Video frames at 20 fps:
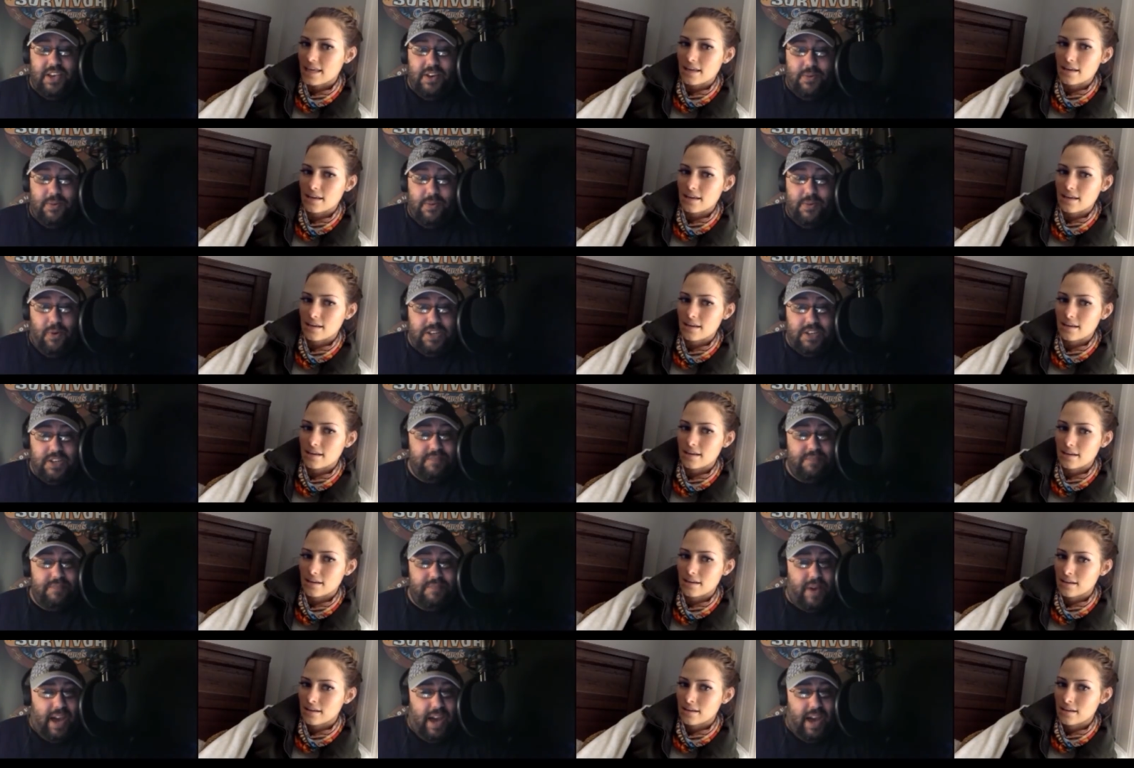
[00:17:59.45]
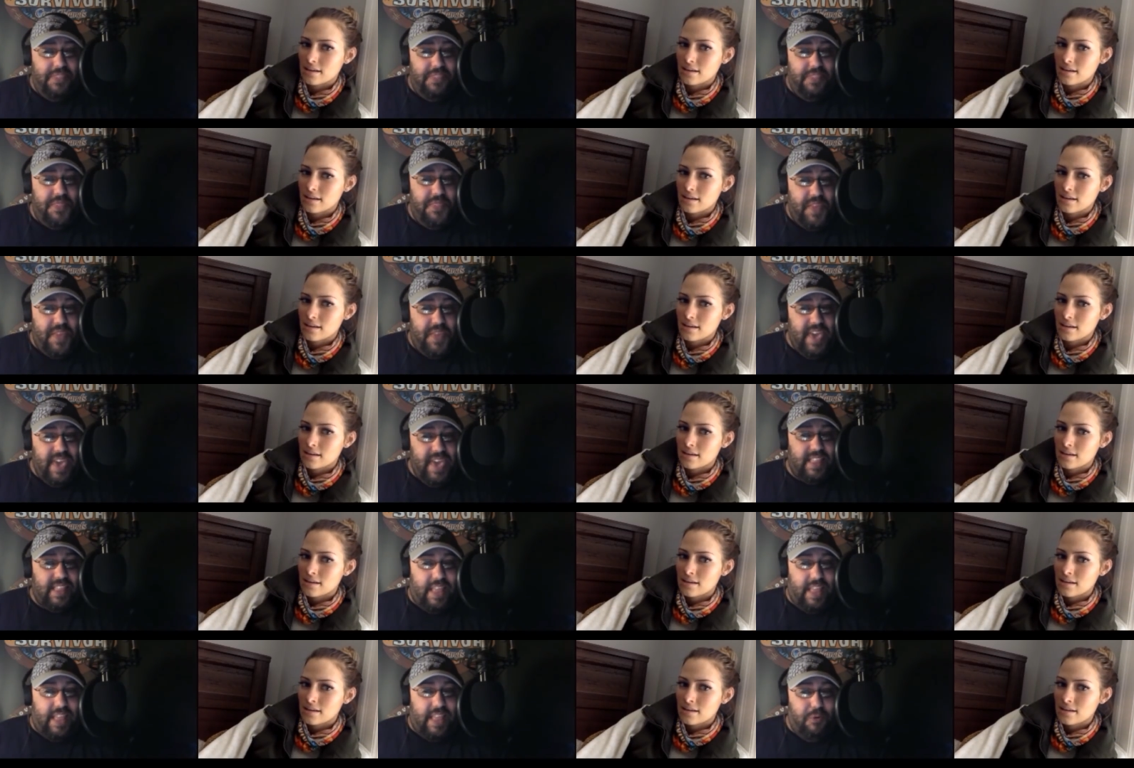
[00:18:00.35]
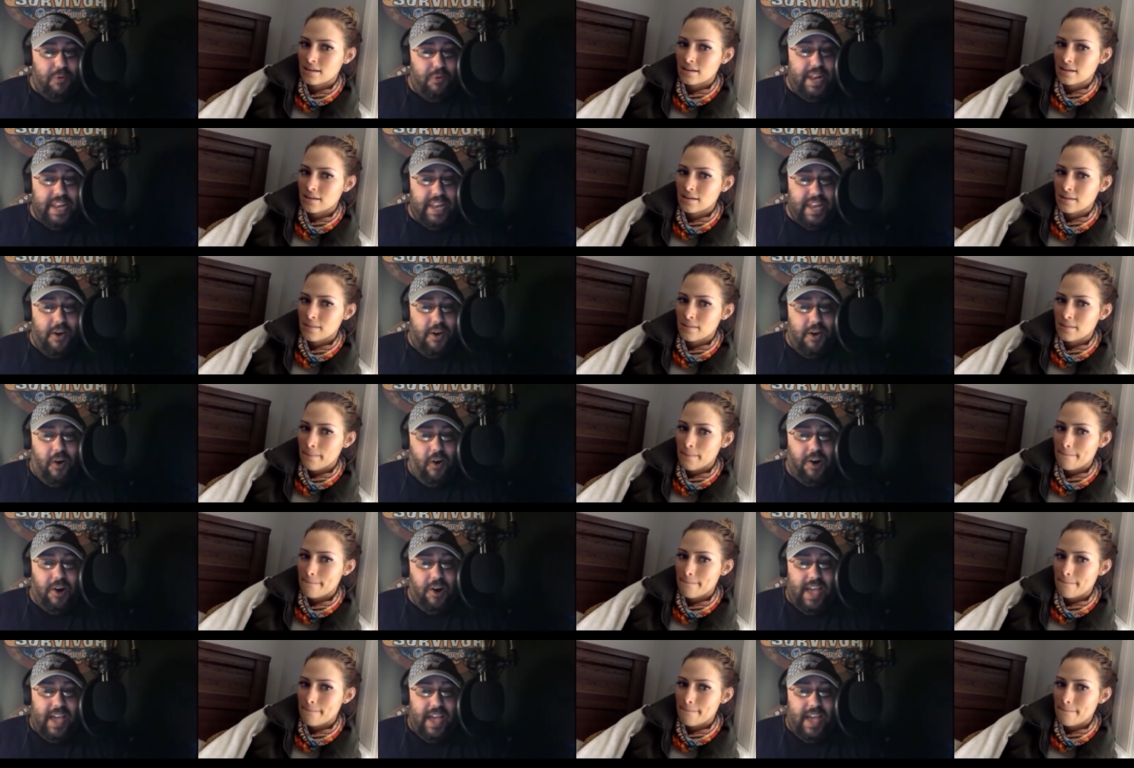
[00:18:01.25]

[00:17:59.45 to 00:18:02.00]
[no speech]